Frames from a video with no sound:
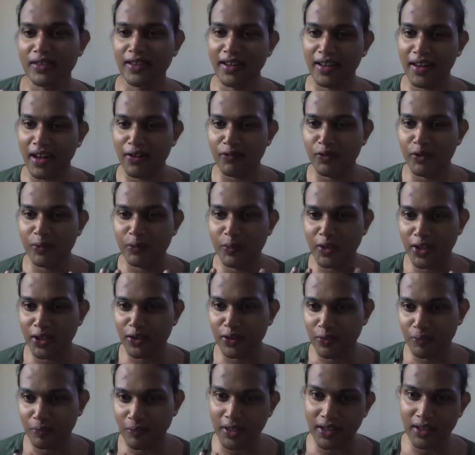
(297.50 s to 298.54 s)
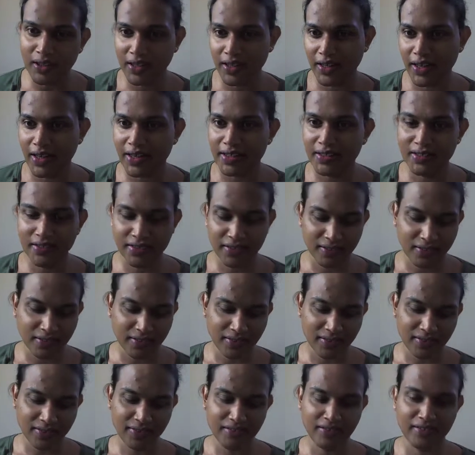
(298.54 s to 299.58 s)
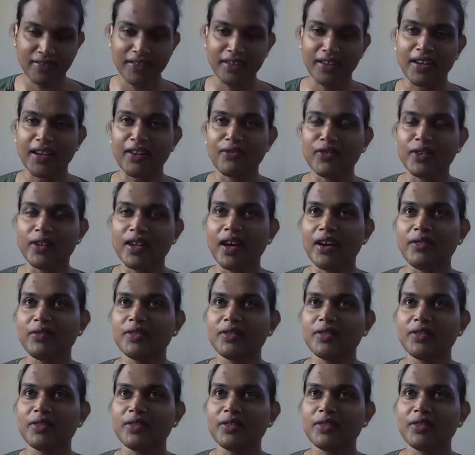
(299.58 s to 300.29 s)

I would be humiliated. Like I would